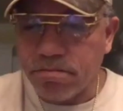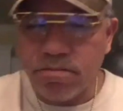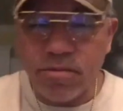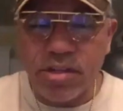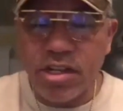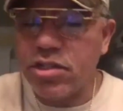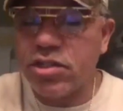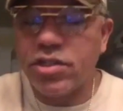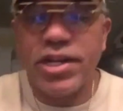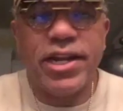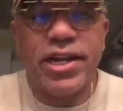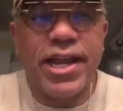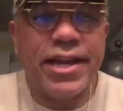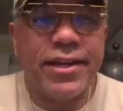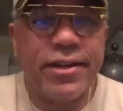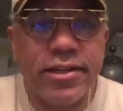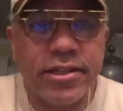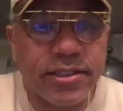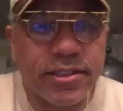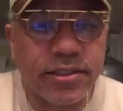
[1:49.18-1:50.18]
So they're like,
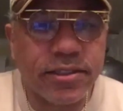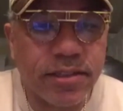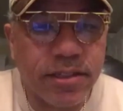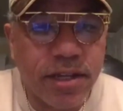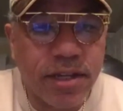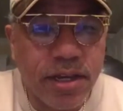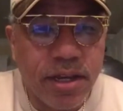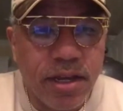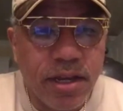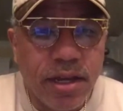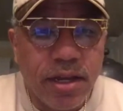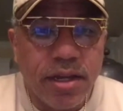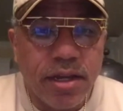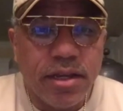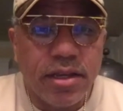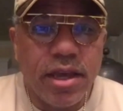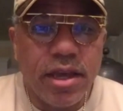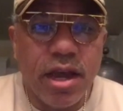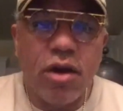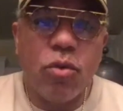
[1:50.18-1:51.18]
listen,
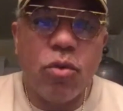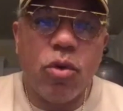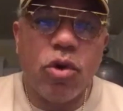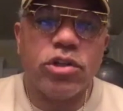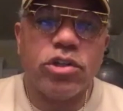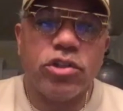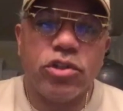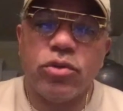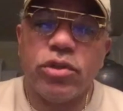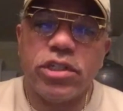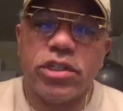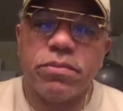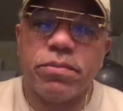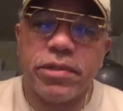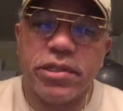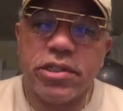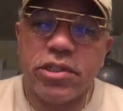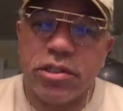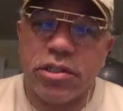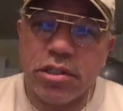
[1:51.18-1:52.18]
y'all want to do this,
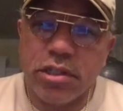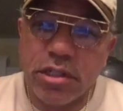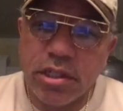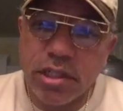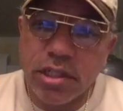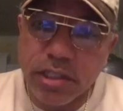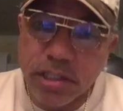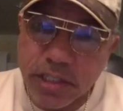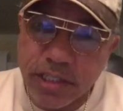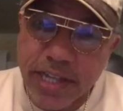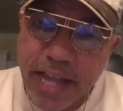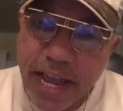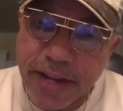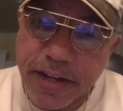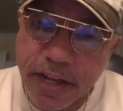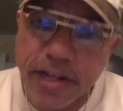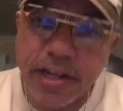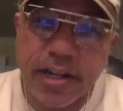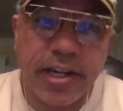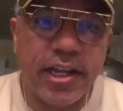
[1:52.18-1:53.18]
but this is not
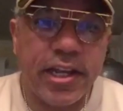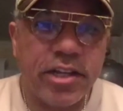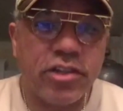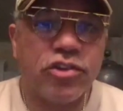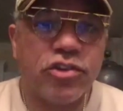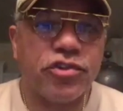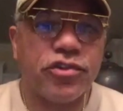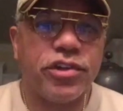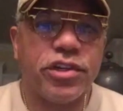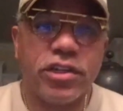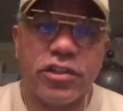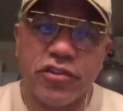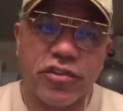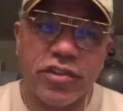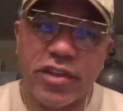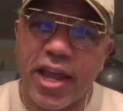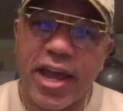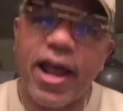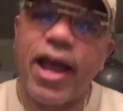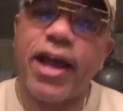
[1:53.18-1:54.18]
done in the industry. This is
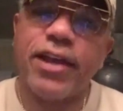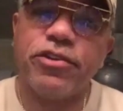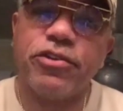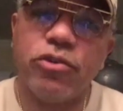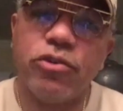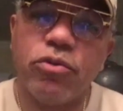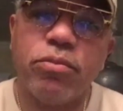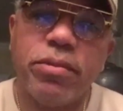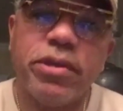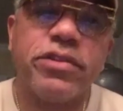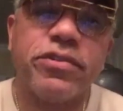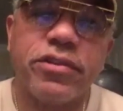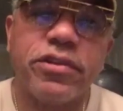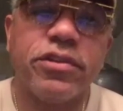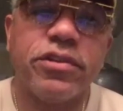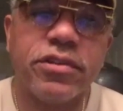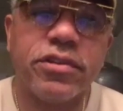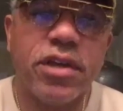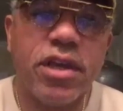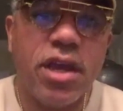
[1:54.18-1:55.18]
not how you do
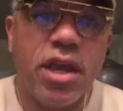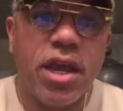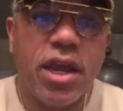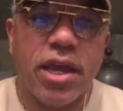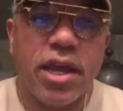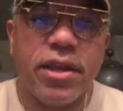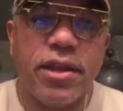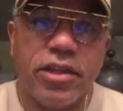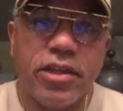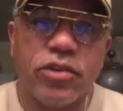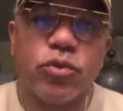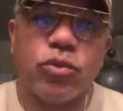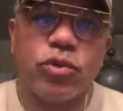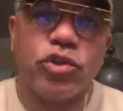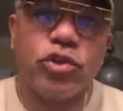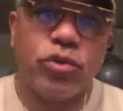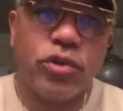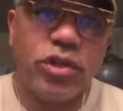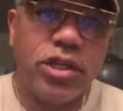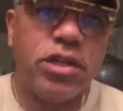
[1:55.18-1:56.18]
business. And this is what
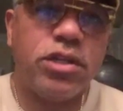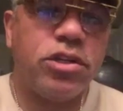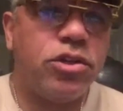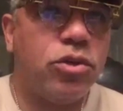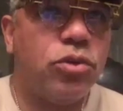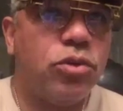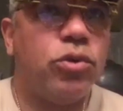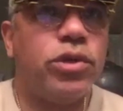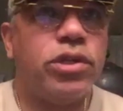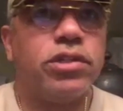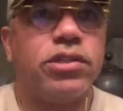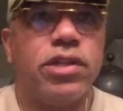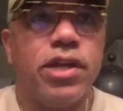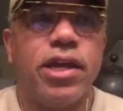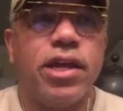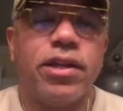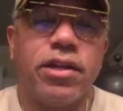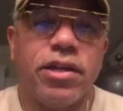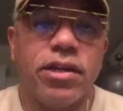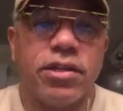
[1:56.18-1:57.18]
you need to do, this, that,
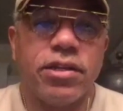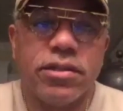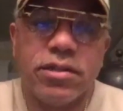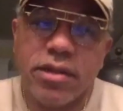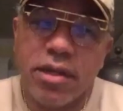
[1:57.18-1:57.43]
and other.